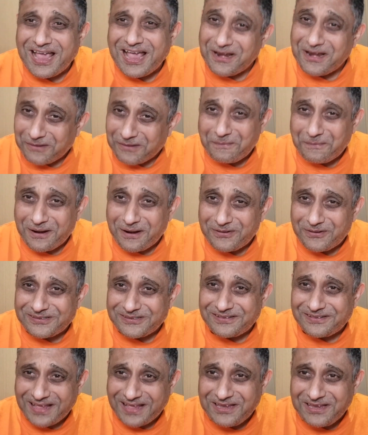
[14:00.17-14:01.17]
Anyway,
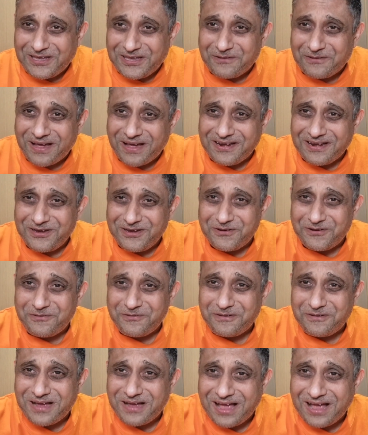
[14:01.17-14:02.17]
parents, thank you, and
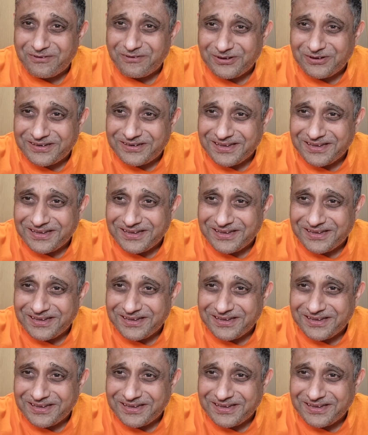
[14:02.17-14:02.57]
you have a good